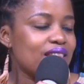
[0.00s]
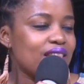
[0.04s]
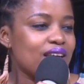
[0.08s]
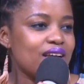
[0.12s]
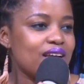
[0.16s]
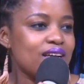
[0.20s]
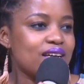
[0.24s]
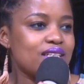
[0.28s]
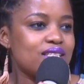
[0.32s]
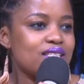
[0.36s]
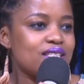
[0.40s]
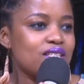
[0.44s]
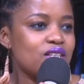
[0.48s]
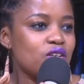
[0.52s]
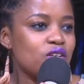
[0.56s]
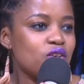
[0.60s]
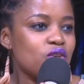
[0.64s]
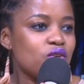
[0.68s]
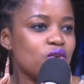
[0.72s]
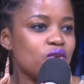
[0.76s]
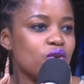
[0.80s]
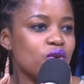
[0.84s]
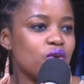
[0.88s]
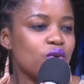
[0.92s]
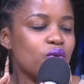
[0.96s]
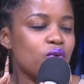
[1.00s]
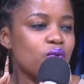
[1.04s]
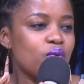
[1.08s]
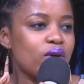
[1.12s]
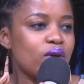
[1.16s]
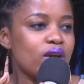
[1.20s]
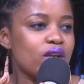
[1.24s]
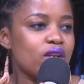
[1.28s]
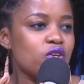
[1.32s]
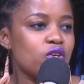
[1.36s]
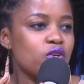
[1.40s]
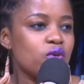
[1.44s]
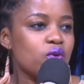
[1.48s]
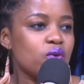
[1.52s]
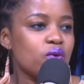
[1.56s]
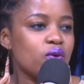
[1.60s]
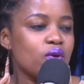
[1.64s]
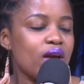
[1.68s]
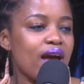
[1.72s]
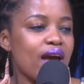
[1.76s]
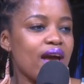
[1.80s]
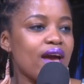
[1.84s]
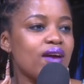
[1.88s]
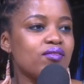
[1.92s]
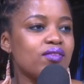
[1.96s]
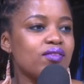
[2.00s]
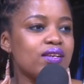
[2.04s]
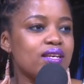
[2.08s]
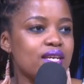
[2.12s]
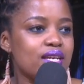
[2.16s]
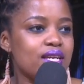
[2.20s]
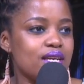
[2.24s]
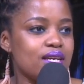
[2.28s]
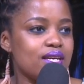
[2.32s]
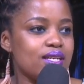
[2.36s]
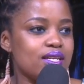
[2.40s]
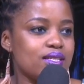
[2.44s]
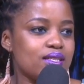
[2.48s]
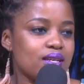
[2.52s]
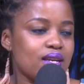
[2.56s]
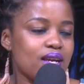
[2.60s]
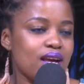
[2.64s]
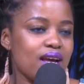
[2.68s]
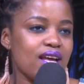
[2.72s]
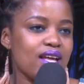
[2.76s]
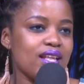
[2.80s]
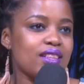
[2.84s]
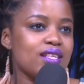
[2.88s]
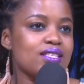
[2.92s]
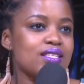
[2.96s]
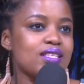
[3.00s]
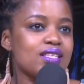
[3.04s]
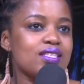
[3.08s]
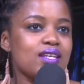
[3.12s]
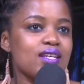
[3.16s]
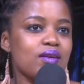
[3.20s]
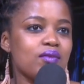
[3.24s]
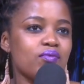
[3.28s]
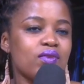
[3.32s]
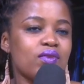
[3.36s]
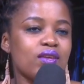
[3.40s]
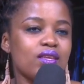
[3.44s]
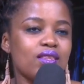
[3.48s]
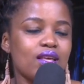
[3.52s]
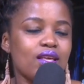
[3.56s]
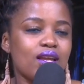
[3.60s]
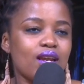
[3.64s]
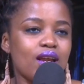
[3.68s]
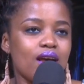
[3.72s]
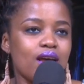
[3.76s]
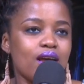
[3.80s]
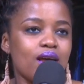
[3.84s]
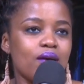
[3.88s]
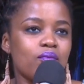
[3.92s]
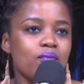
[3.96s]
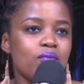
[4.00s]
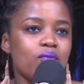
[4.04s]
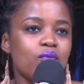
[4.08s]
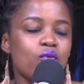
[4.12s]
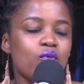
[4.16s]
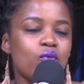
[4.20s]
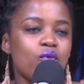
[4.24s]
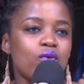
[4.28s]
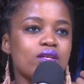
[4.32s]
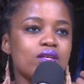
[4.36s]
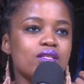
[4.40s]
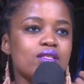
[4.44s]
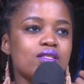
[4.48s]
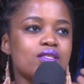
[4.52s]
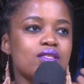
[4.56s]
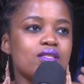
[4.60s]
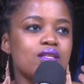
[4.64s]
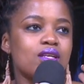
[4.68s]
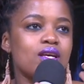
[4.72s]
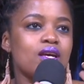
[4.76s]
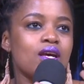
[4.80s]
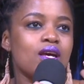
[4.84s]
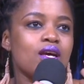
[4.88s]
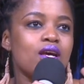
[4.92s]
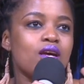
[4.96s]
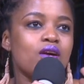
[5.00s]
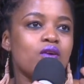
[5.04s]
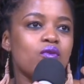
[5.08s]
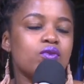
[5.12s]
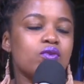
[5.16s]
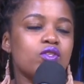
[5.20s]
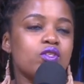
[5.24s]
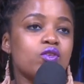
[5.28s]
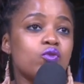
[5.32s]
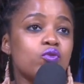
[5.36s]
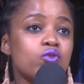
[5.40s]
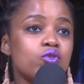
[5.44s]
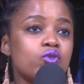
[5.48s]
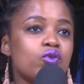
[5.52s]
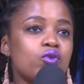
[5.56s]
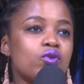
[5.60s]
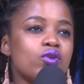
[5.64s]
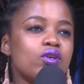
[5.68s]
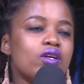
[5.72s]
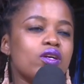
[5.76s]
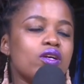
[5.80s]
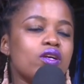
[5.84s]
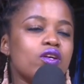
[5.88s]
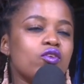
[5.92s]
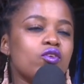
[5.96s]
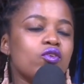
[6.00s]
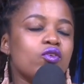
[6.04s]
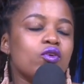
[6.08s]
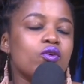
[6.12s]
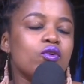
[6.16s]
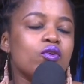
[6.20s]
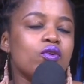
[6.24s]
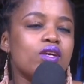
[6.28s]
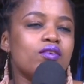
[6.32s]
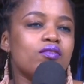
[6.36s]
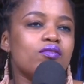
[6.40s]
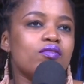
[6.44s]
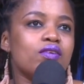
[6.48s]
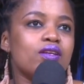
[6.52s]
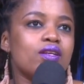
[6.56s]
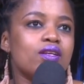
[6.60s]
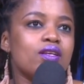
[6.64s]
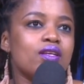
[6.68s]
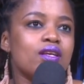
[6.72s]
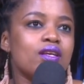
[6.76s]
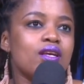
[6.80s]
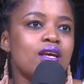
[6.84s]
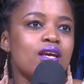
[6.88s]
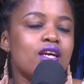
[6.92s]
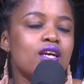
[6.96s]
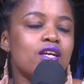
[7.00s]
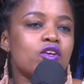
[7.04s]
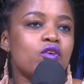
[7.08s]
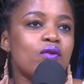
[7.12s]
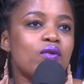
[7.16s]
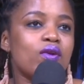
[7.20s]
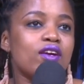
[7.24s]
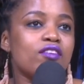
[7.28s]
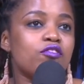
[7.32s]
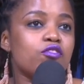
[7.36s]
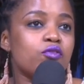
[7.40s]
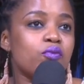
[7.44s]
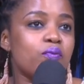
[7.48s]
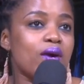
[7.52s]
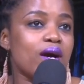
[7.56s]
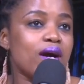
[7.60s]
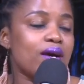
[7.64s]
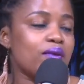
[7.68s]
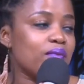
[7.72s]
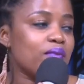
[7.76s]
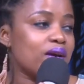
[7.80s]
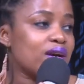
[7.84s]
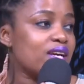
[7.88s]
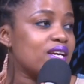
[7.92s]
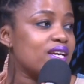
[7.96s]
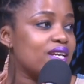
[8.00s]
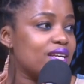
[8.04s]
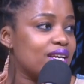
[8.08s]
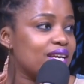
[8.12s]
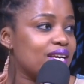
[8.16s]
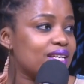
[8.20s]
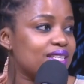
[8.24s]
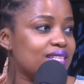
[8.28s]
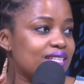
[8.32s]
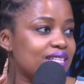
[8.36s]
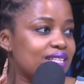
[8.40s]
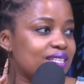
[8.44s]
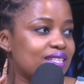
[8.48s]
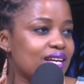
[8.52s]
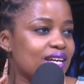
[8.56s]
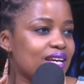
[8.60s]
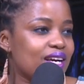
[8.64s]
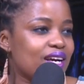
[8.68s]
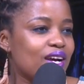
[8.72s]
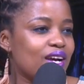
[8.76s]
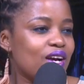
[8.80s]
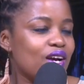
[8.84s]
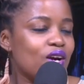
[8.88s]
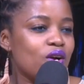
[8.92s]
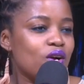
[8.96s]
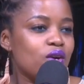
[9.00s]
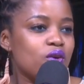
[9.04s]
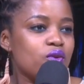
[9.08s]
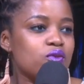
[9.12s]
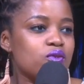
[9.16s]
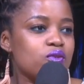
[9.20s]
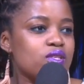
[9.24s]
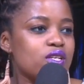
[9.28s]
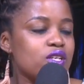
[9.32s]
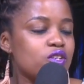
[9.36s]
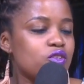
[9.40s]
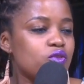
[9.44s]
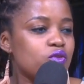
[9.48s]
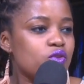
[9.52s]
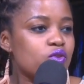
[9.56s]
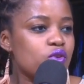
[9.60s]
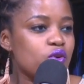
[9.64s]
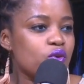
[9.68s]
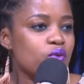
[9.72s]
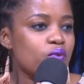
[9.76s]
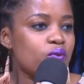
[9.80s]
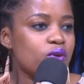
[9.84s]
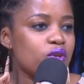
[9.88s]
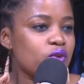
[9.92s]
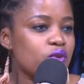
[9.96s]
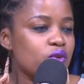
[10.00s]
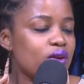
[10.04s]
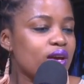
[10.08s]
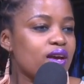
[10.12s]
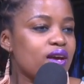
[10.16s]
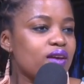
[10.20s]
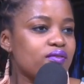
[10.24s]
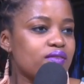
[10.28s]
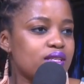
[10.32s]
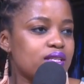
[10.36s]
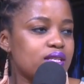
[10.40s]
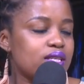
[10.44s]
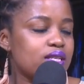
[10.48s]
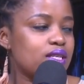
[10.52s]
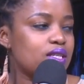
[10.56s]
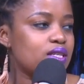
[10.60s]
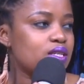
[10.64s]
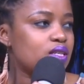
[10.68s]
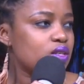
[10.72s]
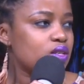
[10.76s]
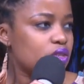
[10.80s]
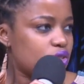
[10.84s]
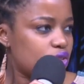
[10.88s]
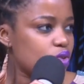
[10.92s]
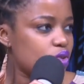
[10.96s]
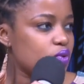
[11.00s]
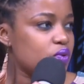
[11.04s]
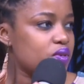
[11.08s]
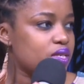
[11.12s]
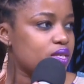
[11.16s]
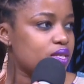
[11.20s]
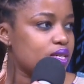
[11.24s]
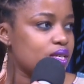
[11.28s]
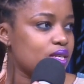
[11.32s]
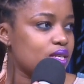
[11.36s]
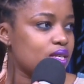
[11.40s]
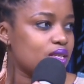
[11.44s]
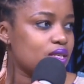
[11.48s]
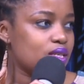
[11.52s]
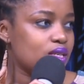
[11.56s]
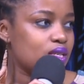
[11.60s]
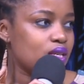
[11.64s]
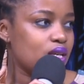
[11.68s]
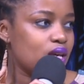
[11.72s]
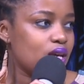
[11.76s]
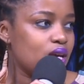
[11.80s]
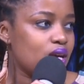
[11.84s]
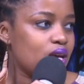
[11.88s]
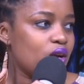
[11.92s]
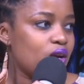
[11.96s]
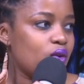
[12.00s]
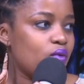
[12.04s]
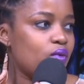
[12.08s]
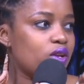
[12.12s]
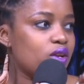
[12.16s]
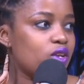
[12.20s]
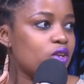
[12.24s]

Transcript: that, you know, when you have a need, and this is something that was also, you know, even engraved by my Connect leader, who said, you know, when you have a need, sow a seed. When